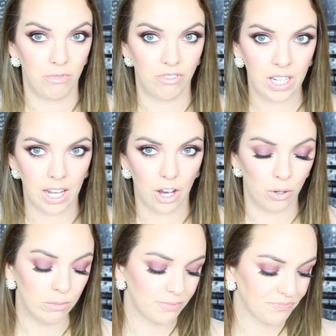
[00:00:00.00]

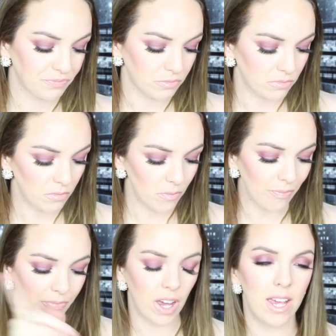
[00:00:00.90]
video.
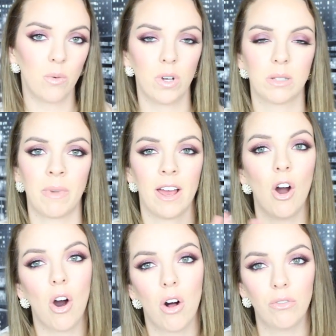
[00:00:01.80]
It was my
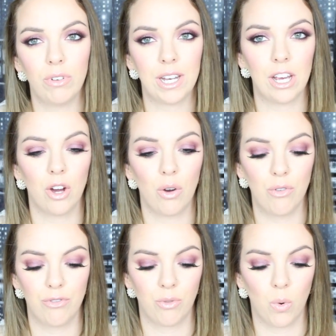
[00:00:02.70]
haul video
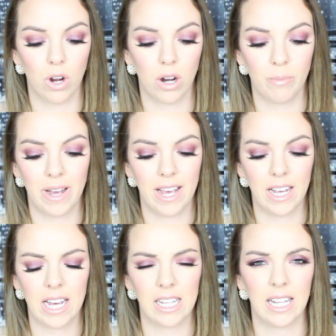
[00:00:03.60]
for my
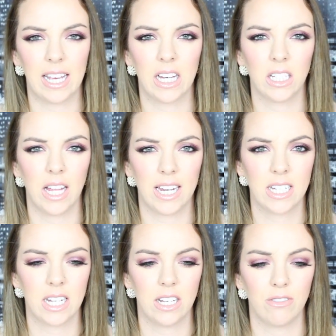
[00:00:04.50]
kind of like
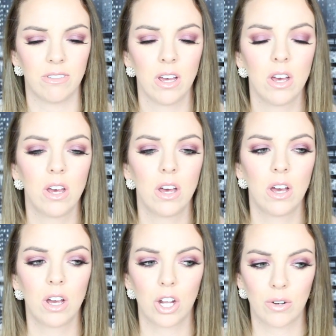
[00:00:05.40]
collective
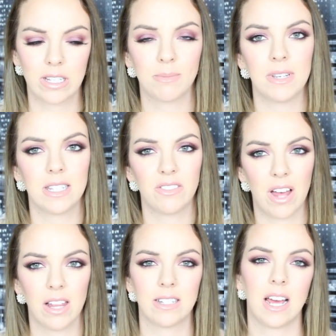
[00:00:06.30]
Christmas,
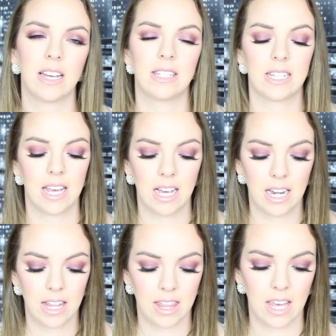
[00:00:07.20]
Valentine's Day
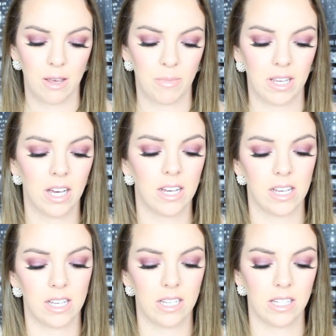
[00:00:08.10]
kind of thing,
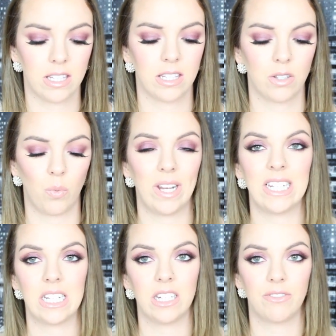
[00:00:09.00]
because we
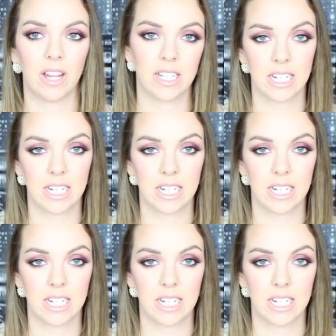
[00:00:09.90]
did